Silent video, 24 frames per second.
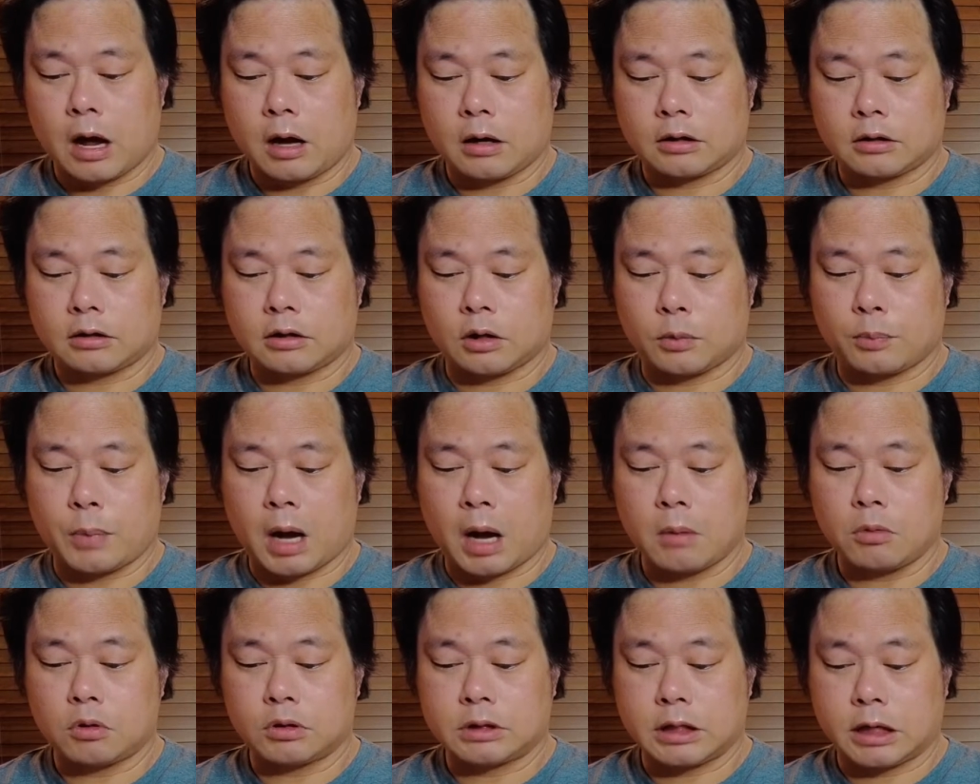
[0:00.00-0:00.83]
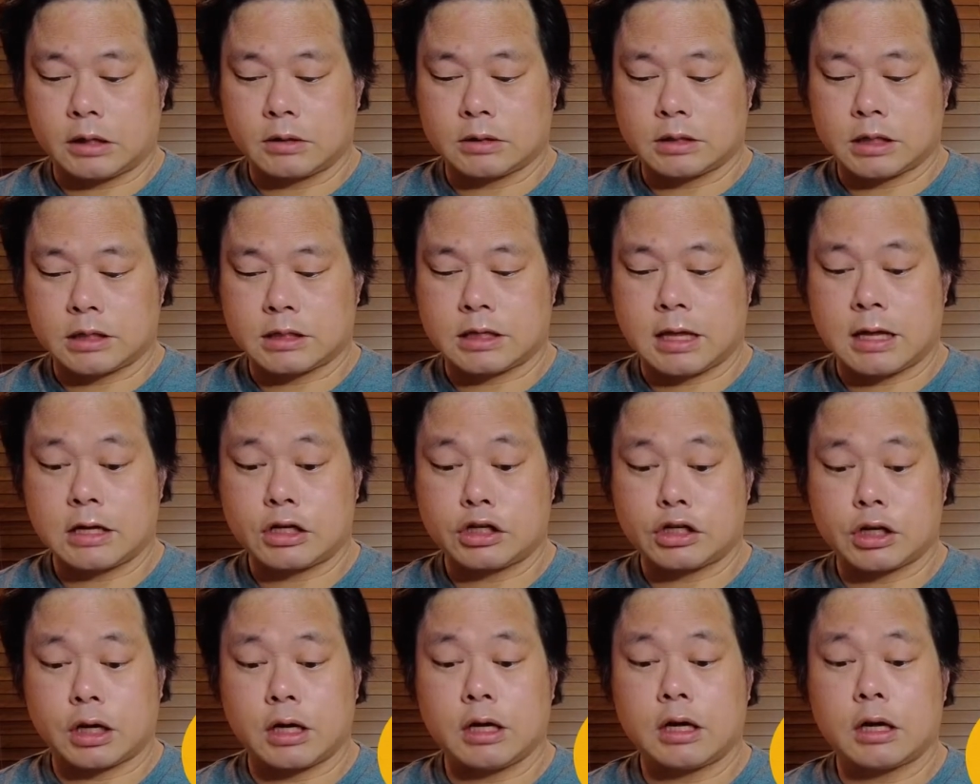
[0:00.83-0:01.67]
The Bible tells us that
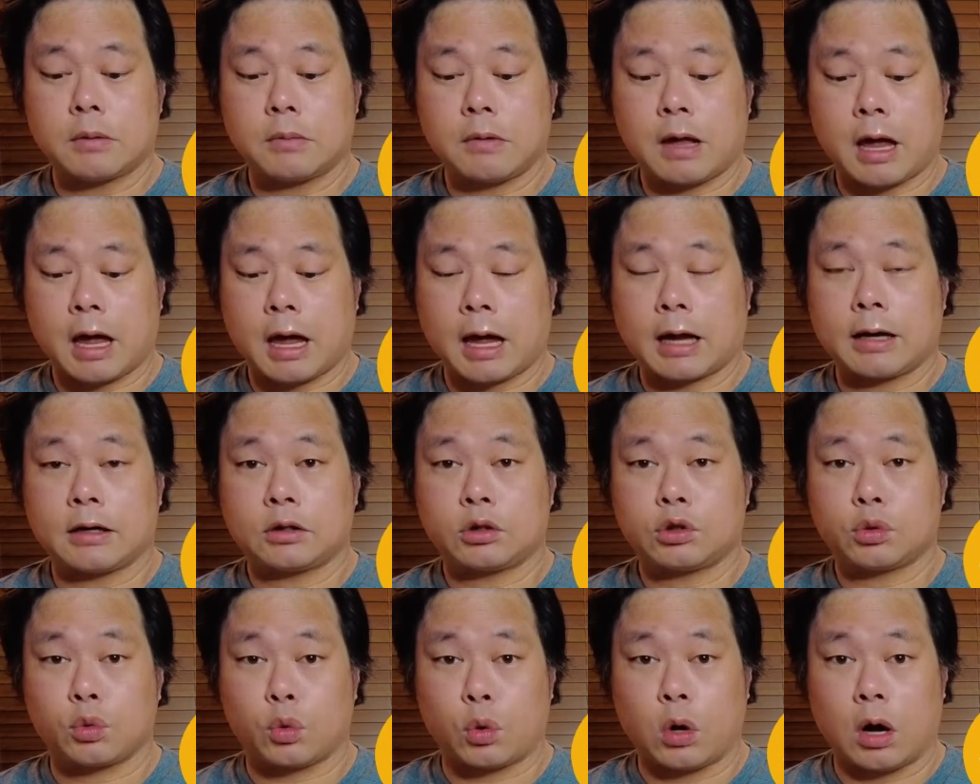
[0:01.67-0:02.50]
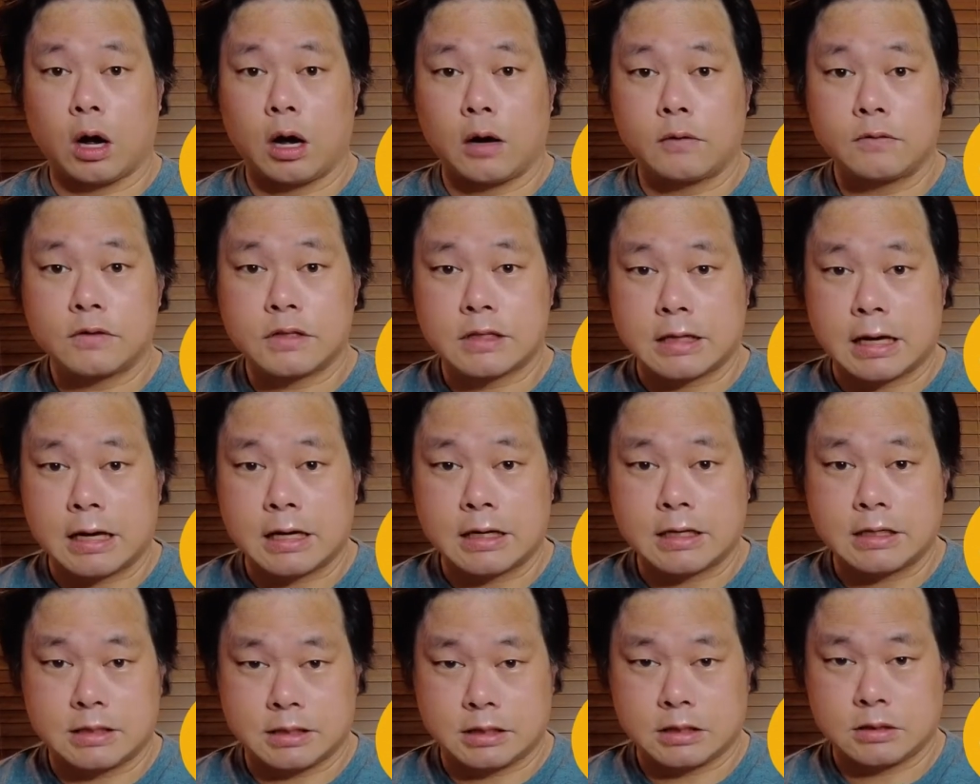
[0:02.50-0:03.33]
Jacob had 12
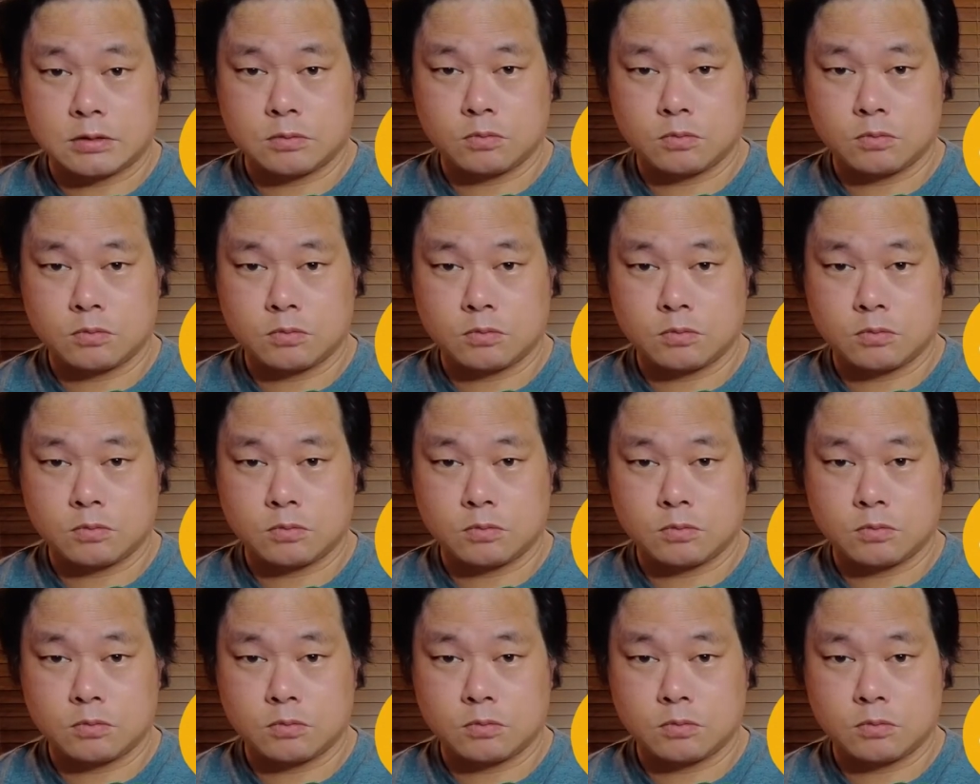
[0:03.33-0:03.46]
sons.